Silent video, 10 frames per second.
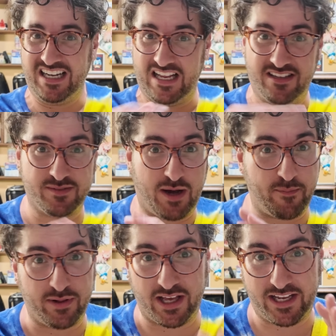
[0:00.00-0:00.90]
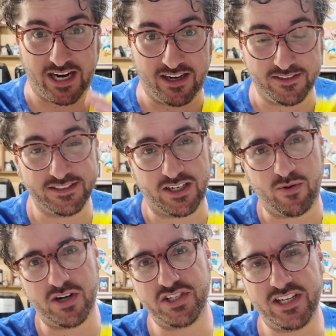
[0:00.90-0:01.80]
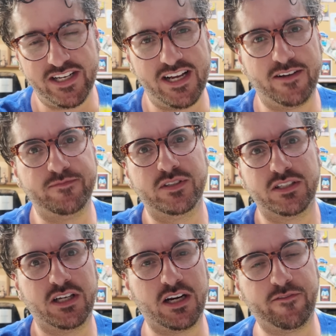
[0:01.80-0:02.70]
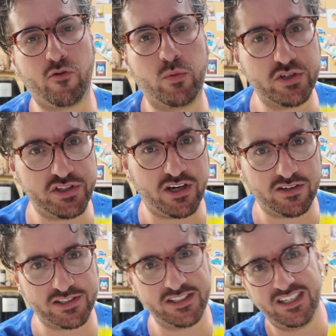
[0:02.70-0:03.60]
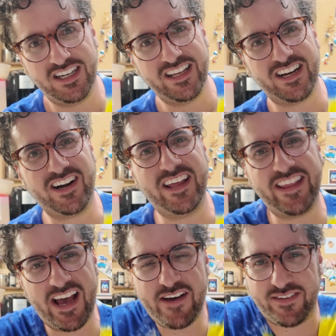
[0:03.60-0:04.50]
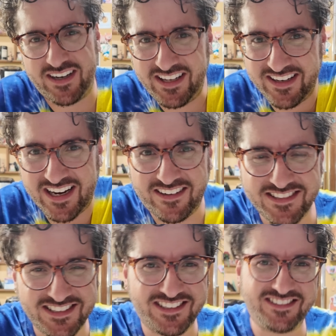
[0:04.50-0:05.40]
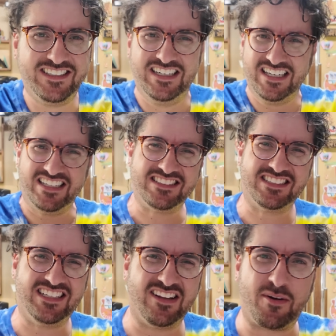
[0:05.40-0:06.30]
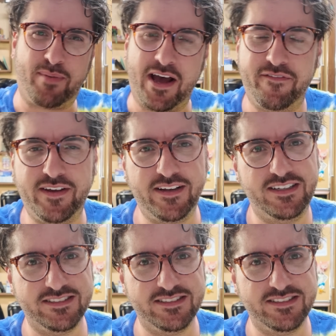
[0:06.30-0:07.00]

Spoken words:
It was about played out. So I washed that down, cut up 4 more stalks. I already had that half an onion out, so it was getting a little peppy.